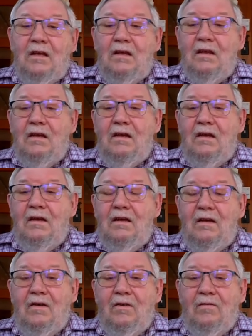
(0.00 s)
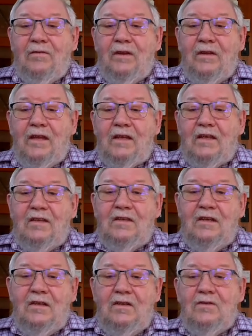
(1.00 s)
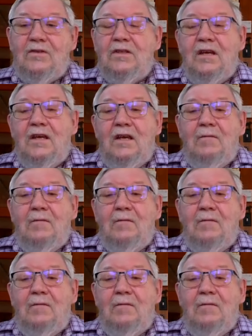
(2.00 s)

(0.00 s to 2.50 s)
Uh, hopefully that continues.